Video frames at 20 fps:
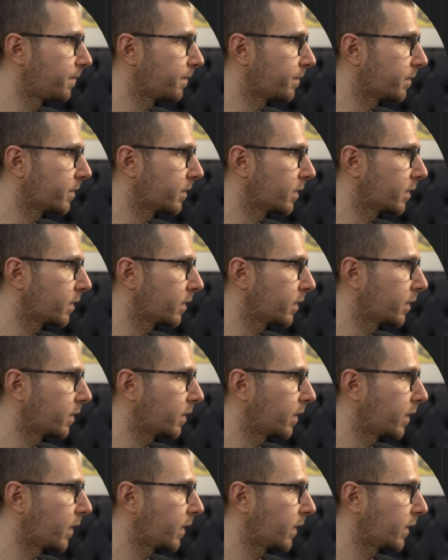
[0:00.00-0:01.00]

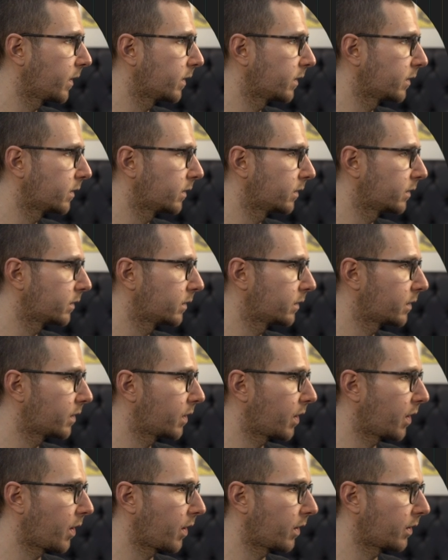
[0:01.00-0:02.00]

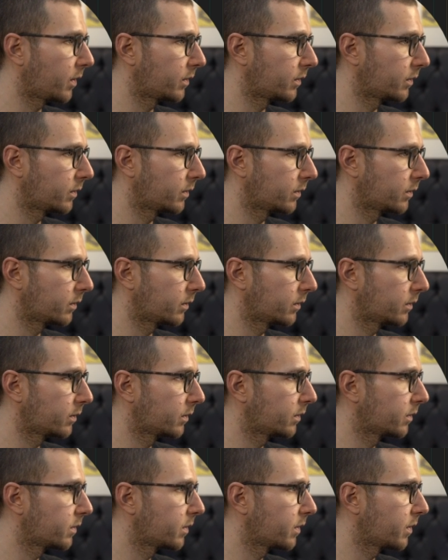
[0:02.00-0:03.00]

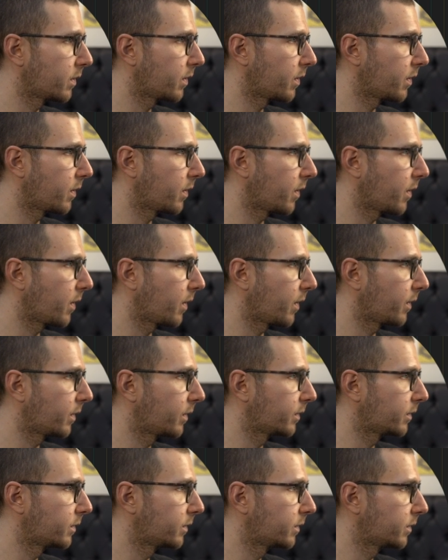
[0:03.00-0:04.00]

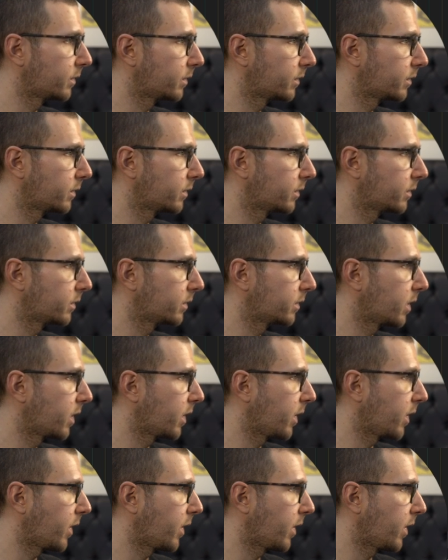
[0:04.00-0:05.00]

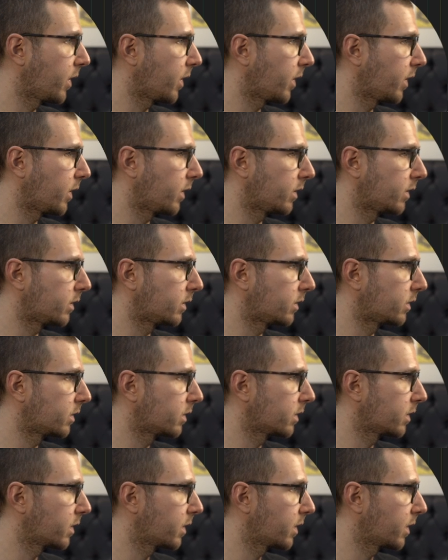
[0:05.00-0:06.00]

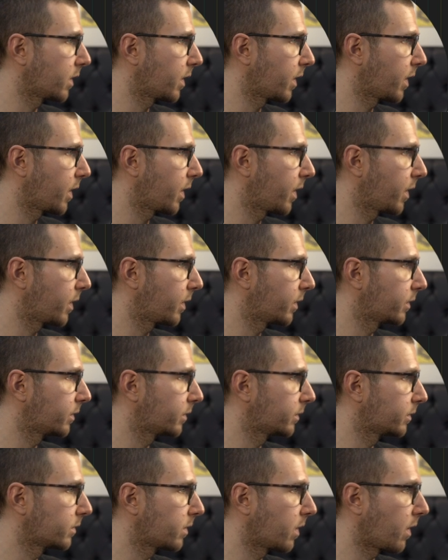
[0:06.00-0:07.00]

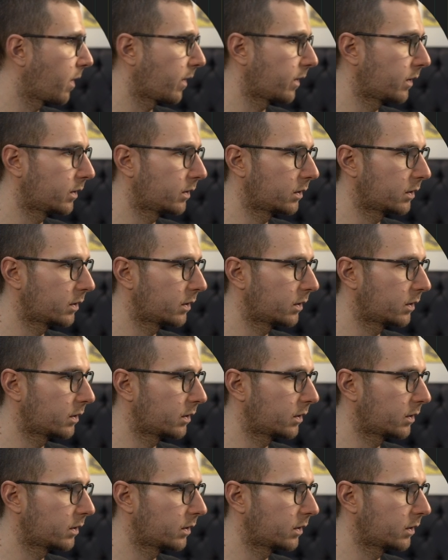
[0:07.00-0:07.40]
Nothing is said.